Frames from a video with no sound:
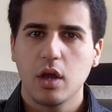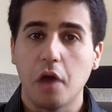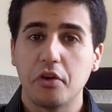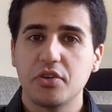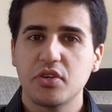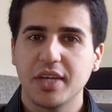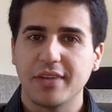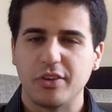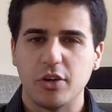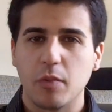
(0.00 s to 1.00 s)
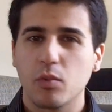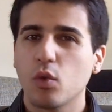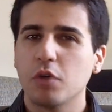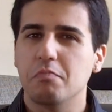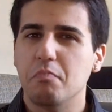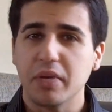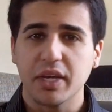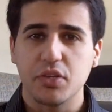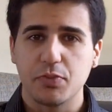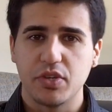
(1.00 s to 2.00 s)
understand the number one
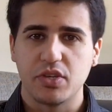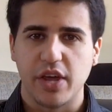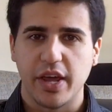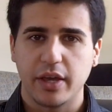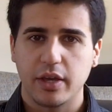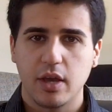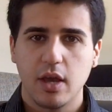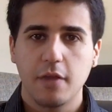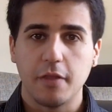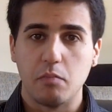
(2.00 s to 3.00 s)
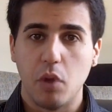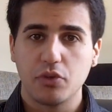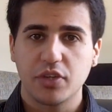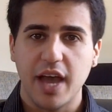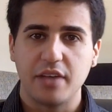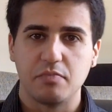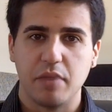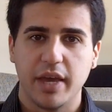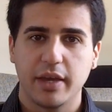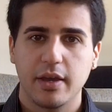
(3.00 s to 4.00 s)
biggest mistake that most guys
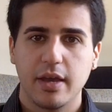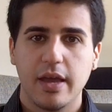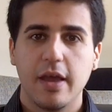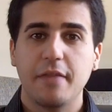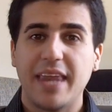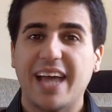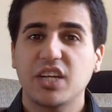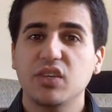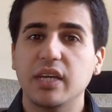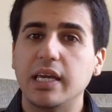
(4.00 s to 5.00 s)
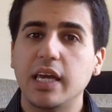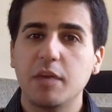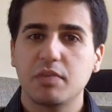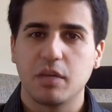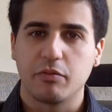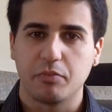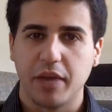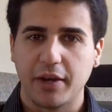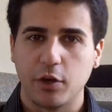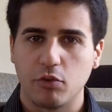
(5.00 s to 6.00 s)
make that actually keeps them from
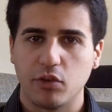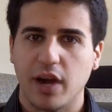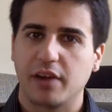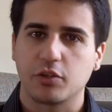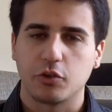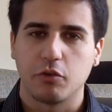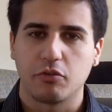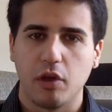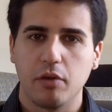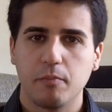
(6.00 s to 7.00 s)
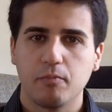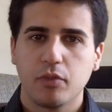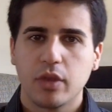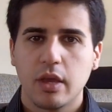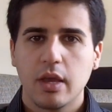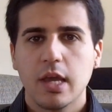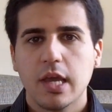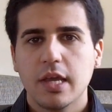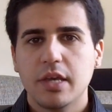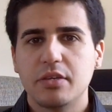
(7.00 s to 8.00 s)
getting over their ex-girlfriend.
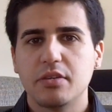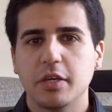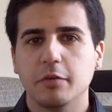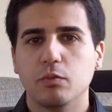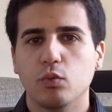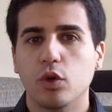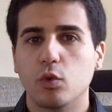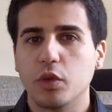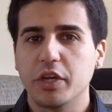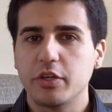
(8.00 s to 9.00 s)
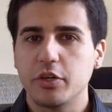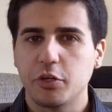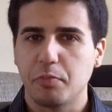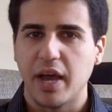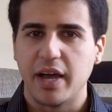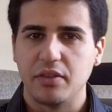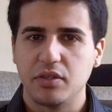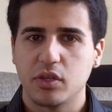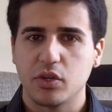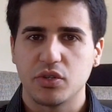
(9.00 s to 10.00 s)
See, when a relationship
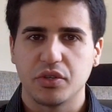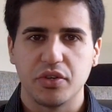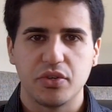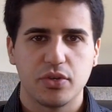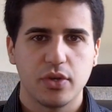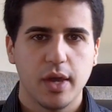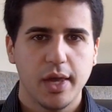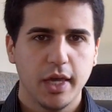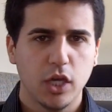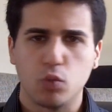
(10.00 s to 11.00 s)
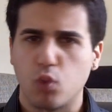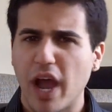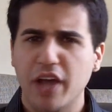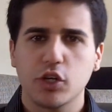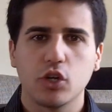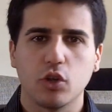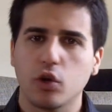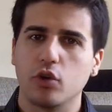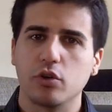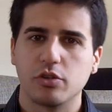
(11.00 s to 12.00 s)
ends, there's this irrational
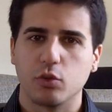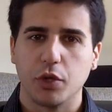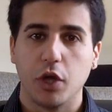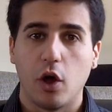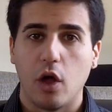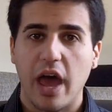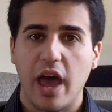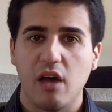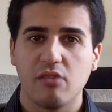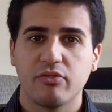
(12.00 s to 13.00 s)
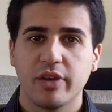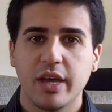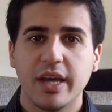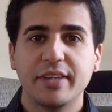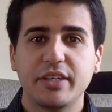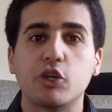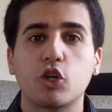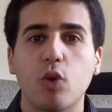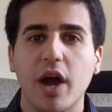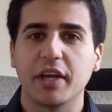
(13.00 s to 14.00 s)
urge that we all have to
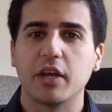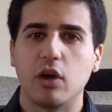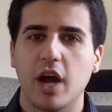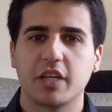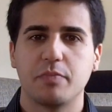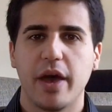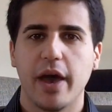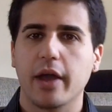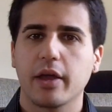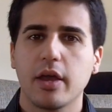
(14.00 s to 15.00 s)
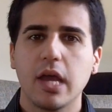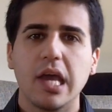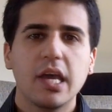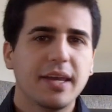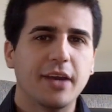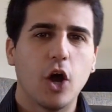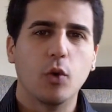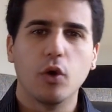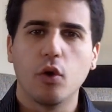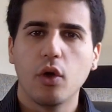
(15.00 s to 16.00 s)
try to get our ex back.
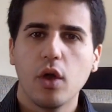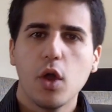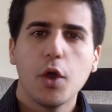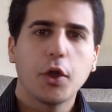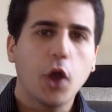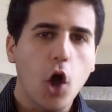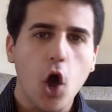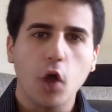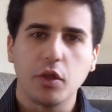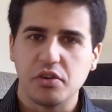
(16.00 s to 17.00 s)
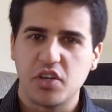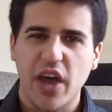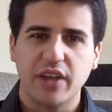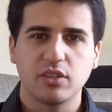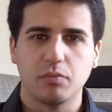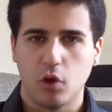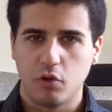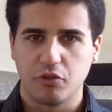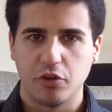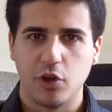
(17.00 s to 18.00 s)
We'll call and text them
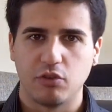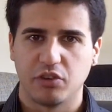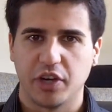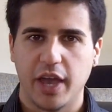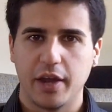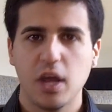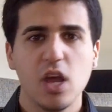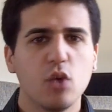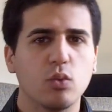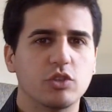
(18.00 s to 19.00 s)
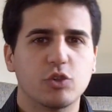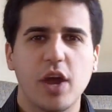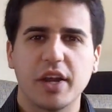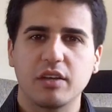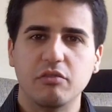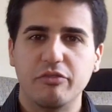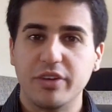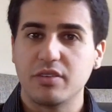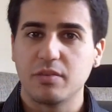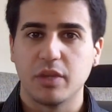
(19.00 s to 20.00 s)
over and over again. We'll try to
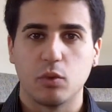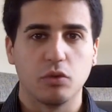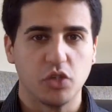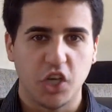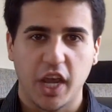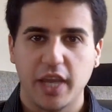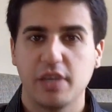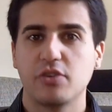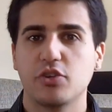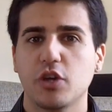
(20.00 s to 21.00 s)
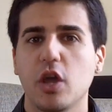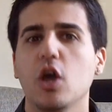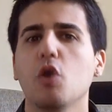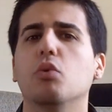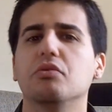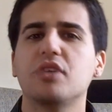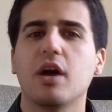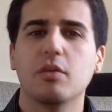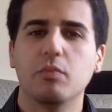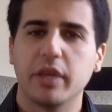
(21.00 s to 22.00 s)
convince them that it will change. We'll
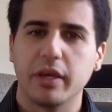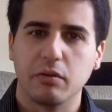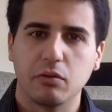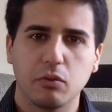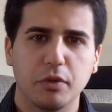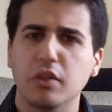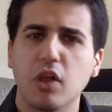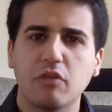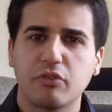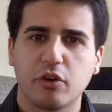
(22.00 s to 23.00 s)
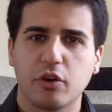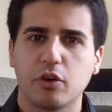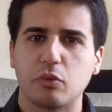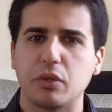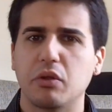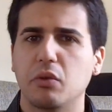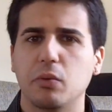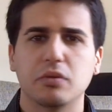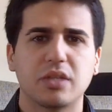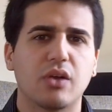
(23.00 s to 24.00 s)
tell them we love her.
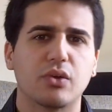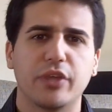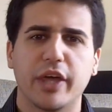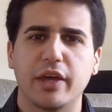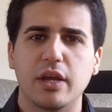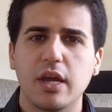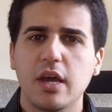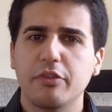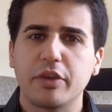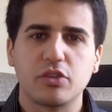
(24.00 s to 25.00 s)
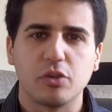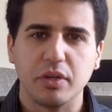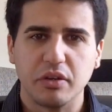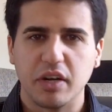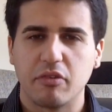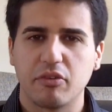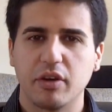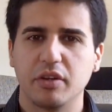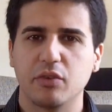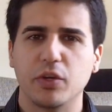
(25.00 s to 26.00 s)
We'll tell her that things will be
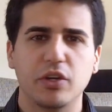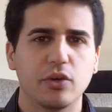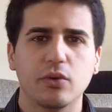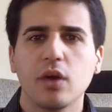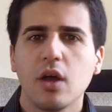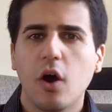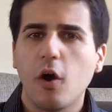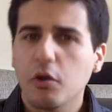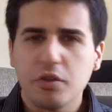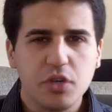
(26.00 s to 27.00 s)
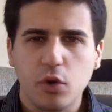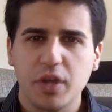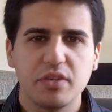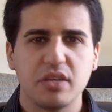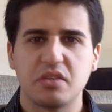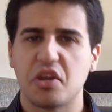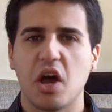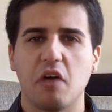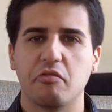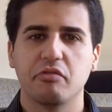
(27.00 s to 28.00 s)
different, and we do all this crazy
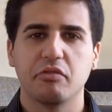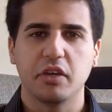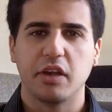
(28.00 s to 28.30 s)
stuff.